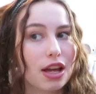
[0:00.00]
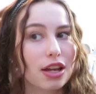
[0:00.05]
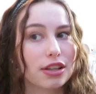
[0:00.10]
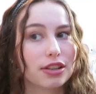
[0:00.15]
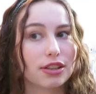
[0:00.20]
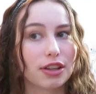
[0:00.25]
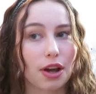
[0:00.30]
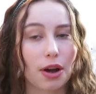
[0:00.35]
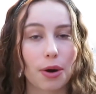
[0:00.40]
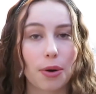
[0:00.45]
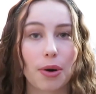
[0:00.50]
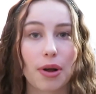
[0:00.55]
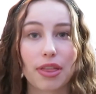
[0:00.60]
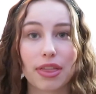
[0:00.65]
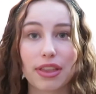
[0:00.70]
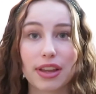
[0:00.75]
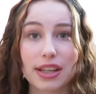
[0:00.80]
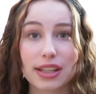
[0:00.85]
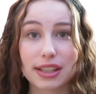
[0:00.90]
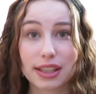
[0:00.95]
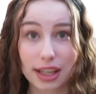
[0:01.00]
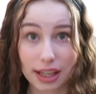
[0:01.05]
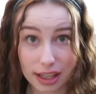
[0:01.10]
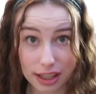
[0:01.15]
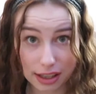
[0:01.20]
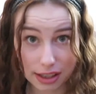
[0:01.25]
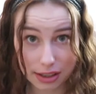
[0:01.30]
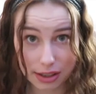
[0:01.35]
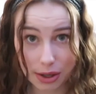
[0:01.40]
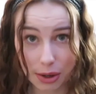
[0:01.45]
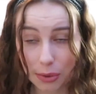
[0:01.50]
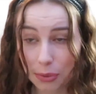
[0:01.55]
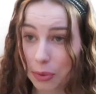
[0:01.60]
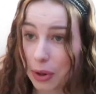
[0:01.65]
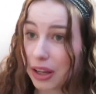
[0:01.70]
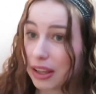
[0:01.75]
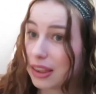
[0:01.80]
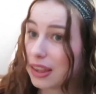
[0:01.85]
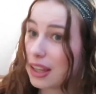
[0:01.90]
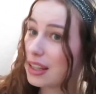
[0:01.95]
So this is
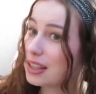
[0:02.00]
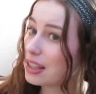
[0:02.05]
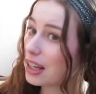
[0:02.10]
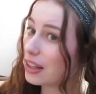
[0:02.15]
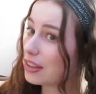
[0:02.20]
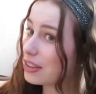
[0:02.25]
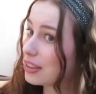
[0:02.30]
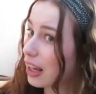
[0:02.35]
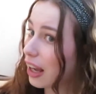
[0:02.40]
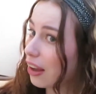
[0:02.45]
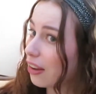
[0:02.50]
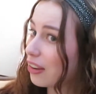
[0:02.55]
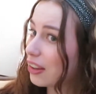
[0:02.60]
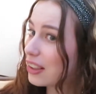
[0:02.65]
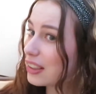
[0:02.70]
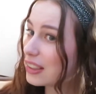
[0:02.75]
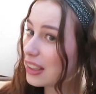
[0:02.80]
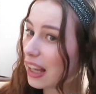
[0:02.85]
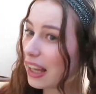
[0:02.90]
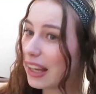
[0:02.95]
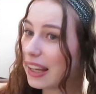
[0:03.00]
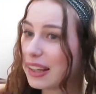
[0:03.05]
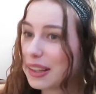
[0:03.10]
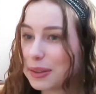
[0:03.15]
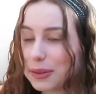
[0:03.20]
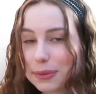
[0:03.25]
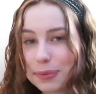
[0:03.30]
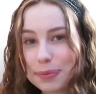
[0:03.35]
what this hairstyle looks like.